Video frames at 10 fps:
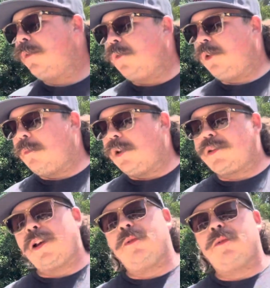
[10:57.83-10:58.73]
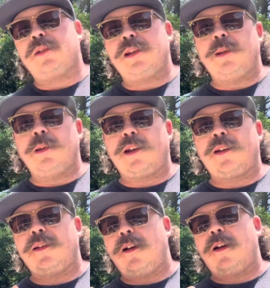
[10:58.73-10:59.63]
If anybody's got one of them, they
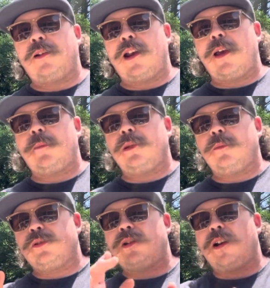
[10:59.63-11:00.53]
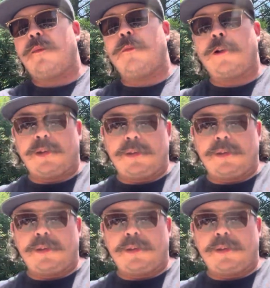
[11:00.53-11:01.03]
can holler at me and we can try to work a